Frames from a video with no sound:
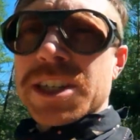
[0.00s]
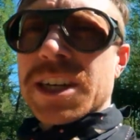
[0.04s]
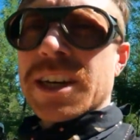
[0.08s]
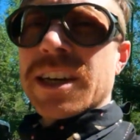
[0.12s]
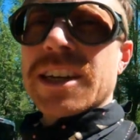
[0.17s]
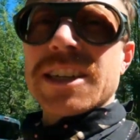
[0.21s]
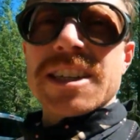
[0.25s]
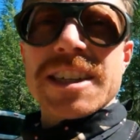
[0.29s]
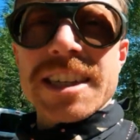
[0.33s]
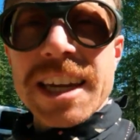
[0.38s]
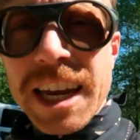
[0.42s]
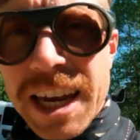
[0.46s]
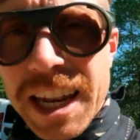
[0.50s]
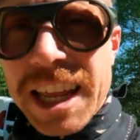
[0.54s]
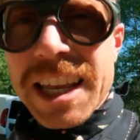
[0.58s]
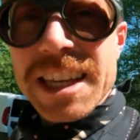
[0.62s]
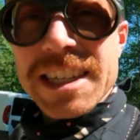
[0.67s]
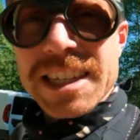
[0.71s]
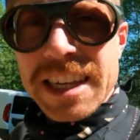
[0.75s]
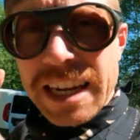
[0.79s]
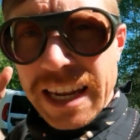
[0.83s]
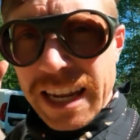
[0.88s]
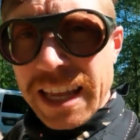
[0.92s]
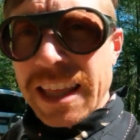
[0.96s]
machine. City
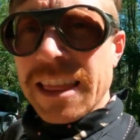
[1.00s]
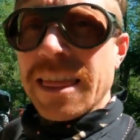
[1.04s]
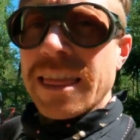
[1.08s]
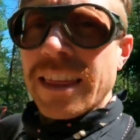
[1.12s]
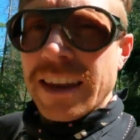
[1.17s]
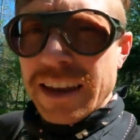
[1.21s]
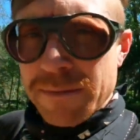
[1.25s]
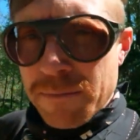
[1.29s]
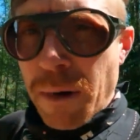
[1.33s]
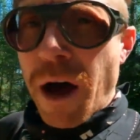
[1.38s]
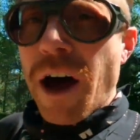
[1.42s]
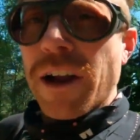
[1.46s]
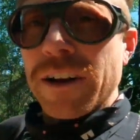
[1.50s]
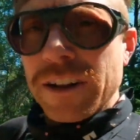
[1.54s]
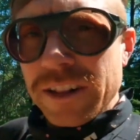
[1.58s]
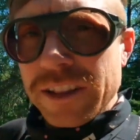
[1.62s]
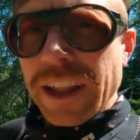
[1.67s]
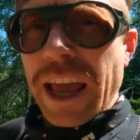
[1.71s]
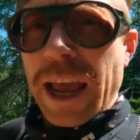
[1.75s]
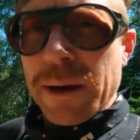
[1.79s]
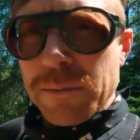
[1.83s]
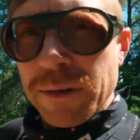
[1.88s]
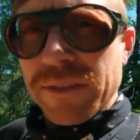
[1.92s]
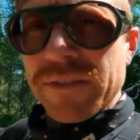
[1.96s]
is in the model
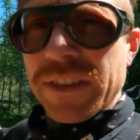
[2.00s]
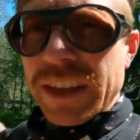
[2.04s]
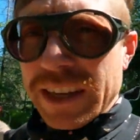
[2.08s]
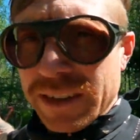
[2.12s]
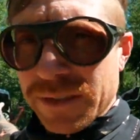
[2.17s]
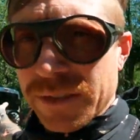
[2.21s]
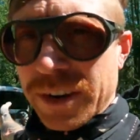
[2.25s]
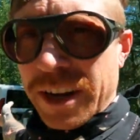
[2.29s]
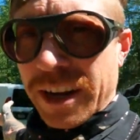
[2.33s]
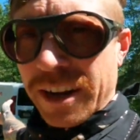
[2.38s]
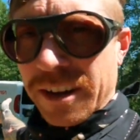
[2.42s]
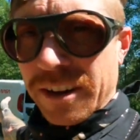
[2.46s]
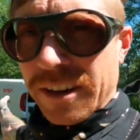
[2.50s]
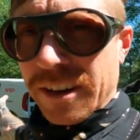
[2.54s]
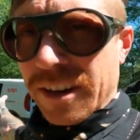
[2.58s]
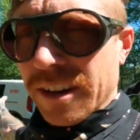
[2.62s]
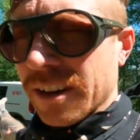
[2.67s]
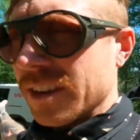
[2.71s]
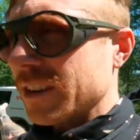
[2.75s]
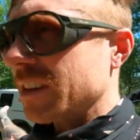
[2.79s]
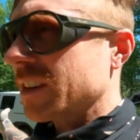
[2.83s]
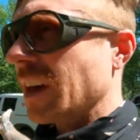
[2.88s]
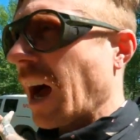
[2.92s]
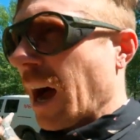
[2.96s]
name of this
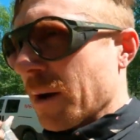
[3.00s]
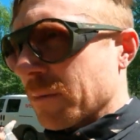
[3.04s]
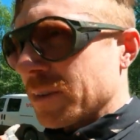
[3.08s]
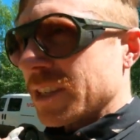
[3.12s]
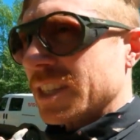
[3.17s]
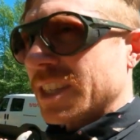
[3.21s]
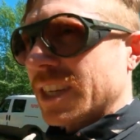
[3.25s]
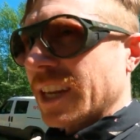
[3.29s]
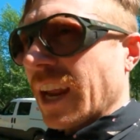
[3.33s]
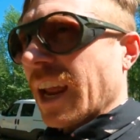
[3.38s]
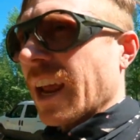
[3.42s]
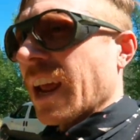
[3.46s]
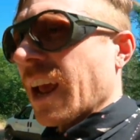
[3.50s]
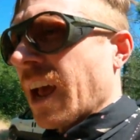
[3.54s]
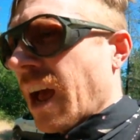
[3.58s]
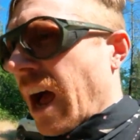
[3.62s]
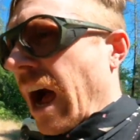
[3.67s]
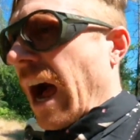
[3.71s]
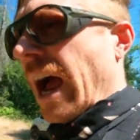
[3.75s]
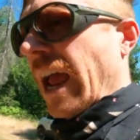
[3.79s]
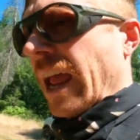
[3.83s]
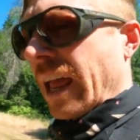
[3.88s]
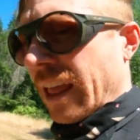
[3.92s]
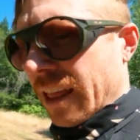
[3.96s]
vehicle. I'm just saying,
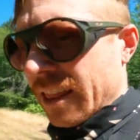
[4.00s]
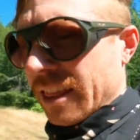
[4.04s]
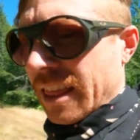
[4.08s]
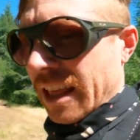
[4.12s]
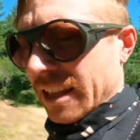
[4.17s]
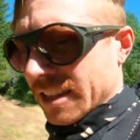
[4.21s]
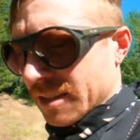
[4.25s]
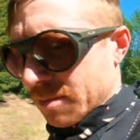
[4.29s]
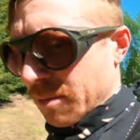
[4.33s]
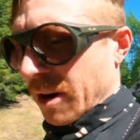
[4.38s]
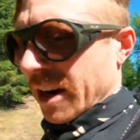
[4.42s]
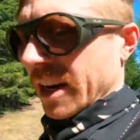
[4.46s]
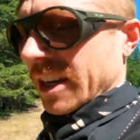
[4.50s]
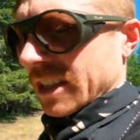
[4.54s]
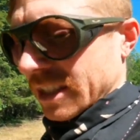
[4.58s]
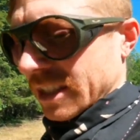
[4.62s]
I, that's my